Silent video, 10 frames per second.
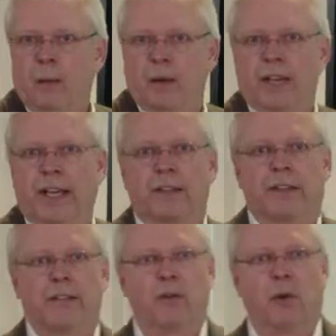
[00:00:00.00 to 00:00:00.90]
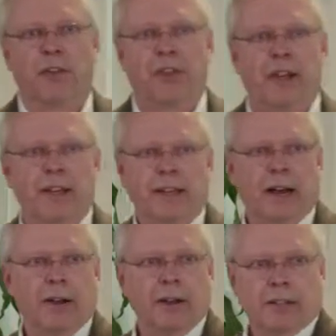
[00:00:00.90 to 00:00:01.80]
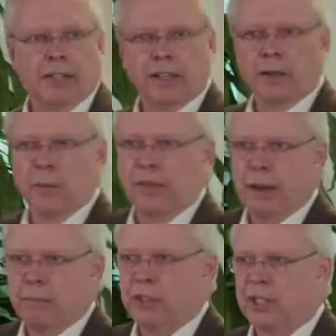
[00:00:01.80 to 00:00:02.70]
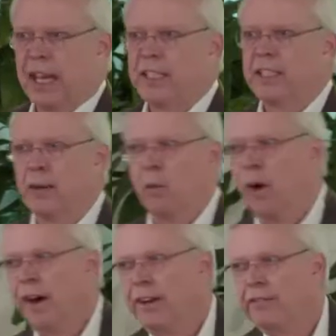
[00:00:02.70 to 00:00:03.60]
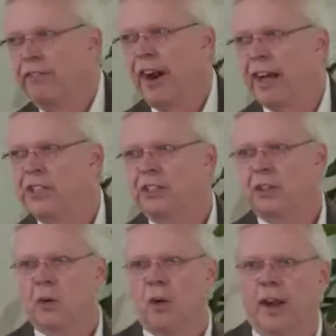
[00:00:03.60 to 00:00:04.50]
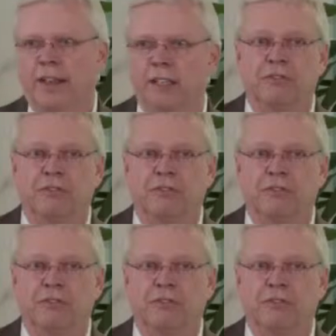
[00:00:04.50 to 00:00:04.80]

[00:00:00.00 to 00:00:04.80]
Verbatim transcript: When you get to the fourth, now you're dealing with numbers less than one, fractional quantities,